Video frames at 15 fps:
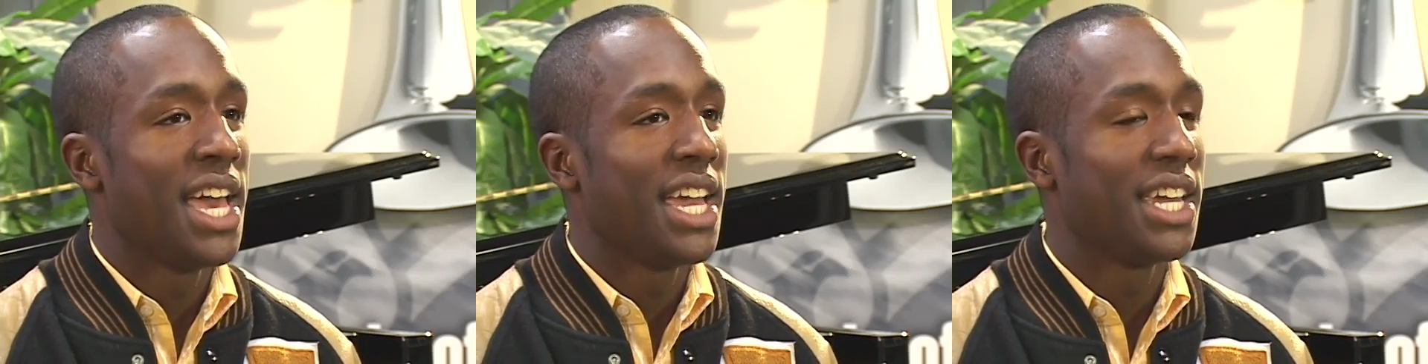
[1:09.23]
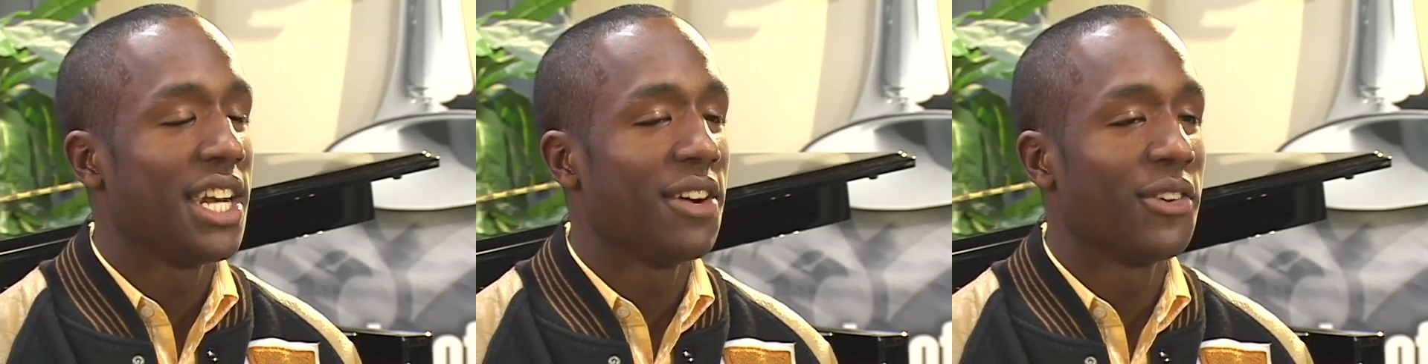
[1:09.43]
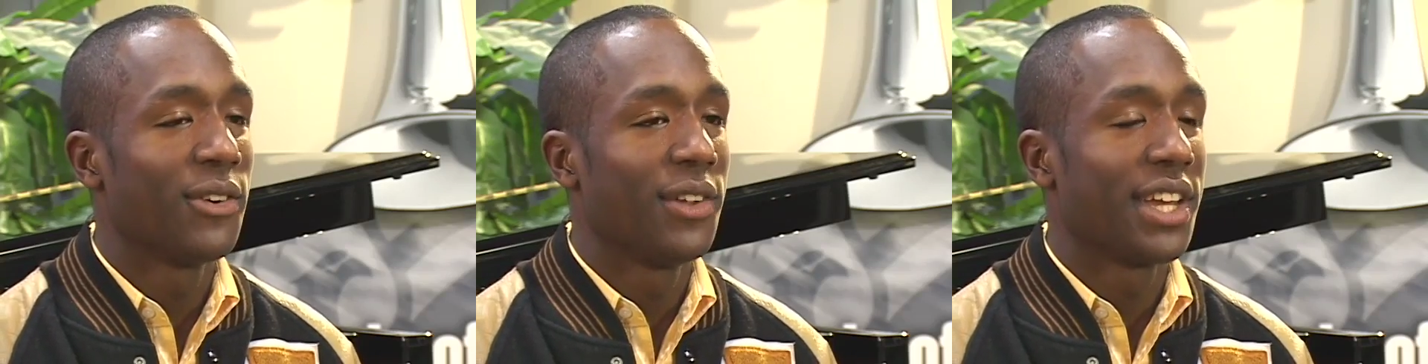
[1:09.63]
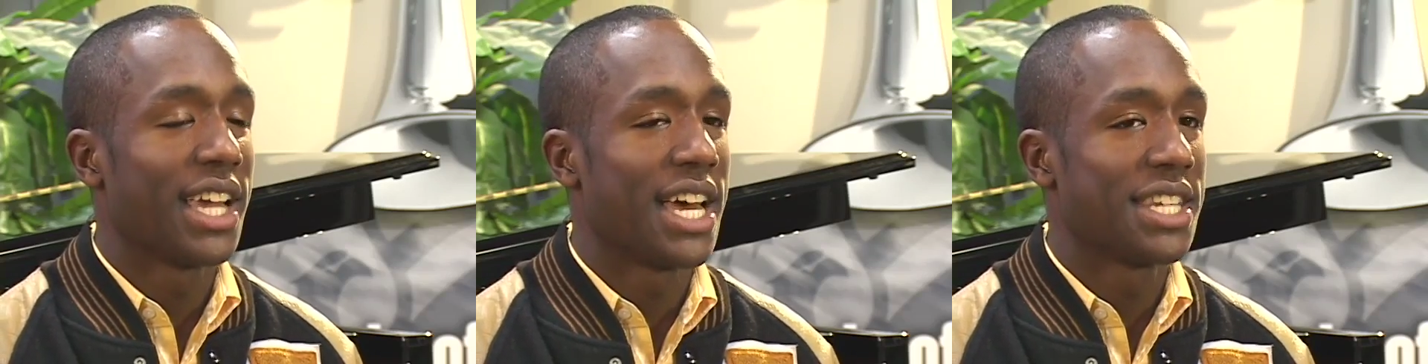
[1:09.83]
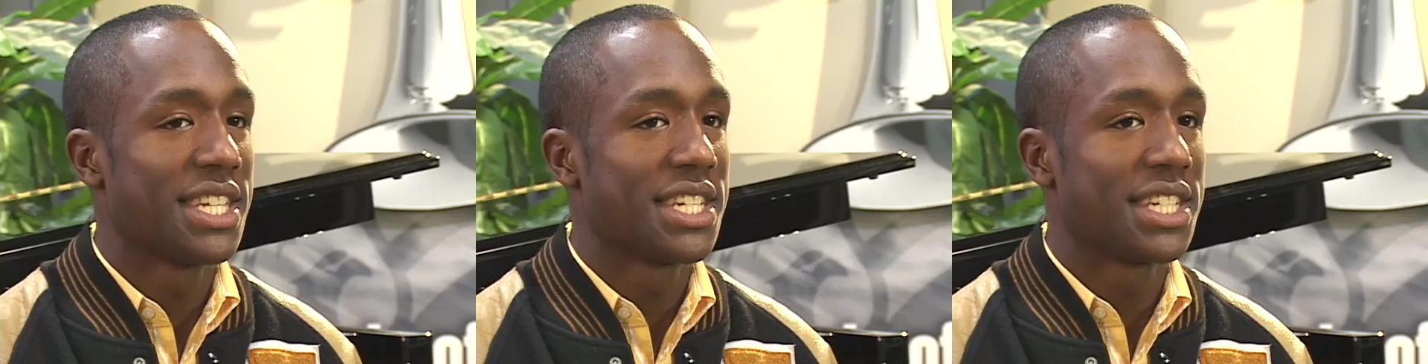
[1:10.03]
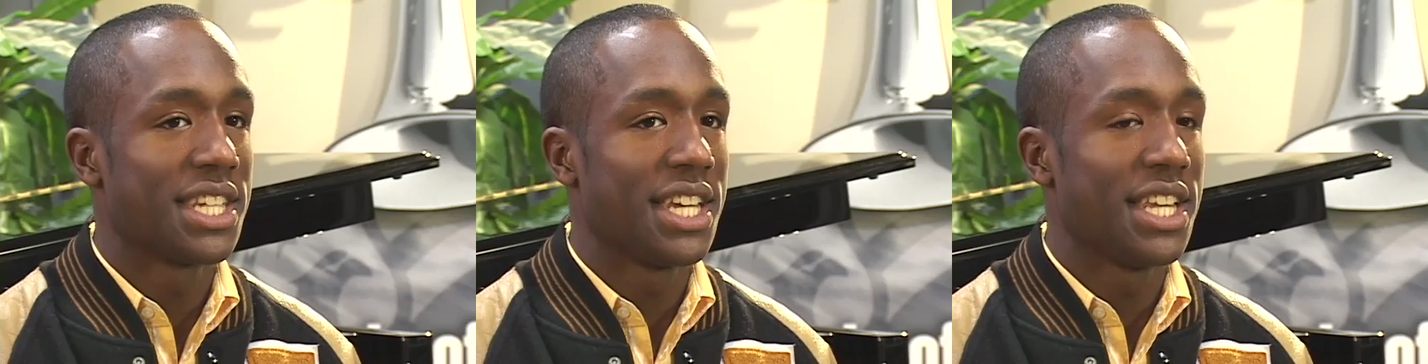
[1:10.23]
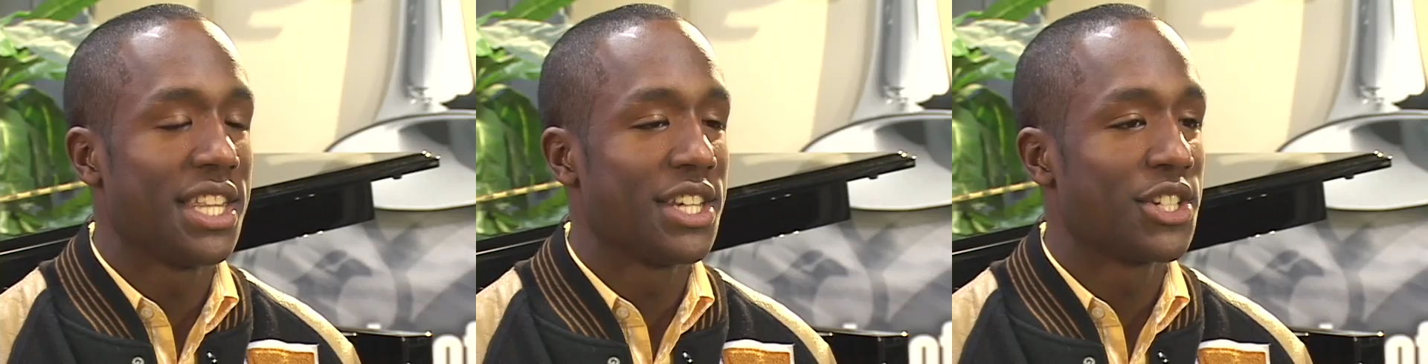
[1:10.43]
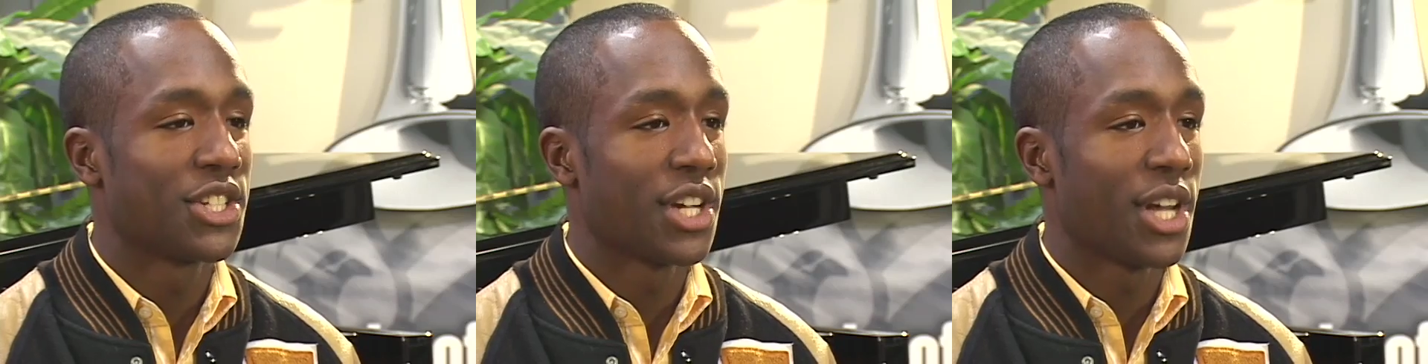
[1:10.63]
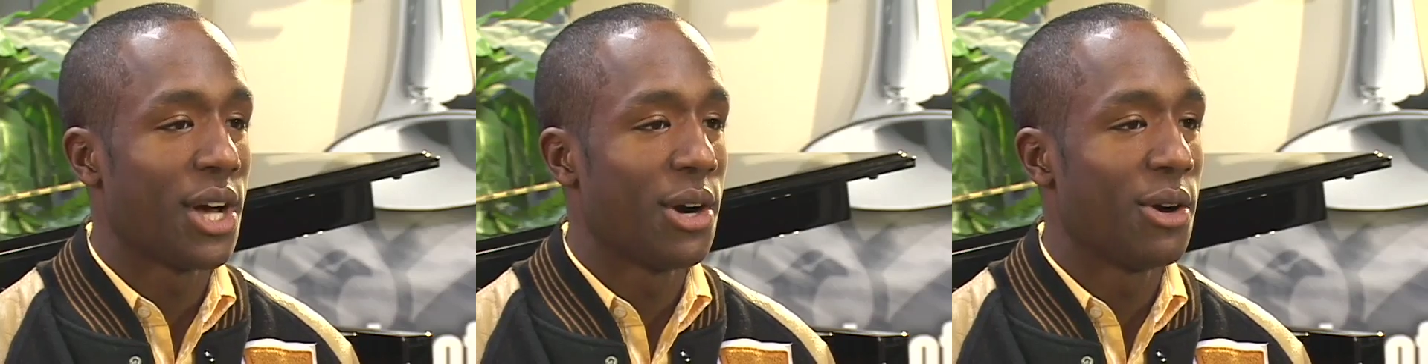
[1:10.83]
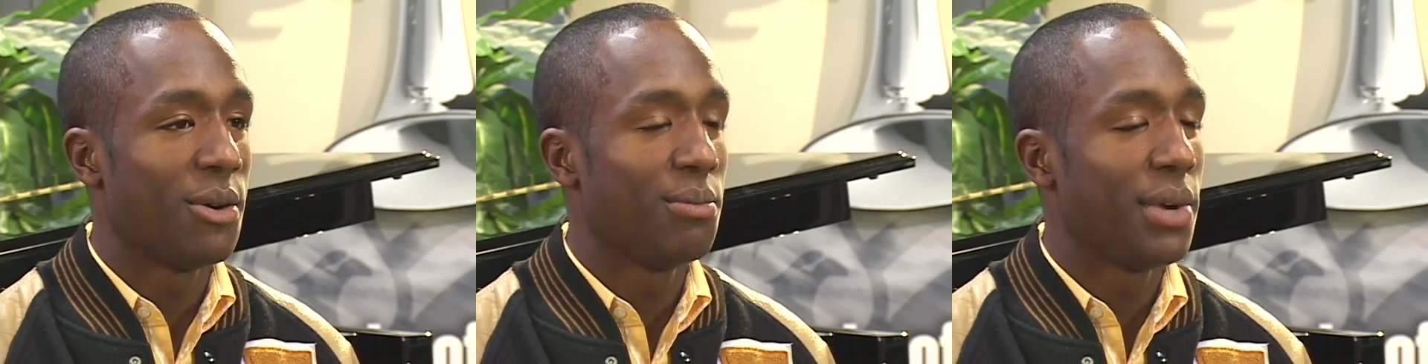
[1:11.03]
he never really got to see the show,